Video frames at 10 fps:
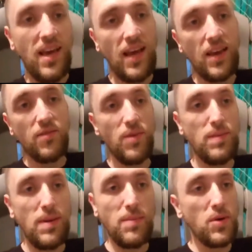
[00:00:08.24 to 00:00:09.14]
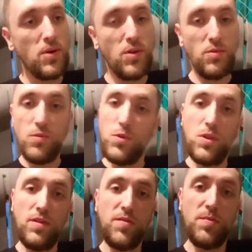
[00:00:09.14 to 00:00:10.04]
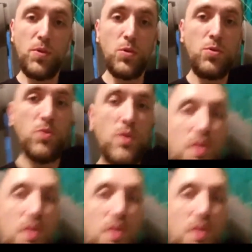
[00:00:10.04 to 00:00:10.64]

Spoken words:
And remember the rule of the pool?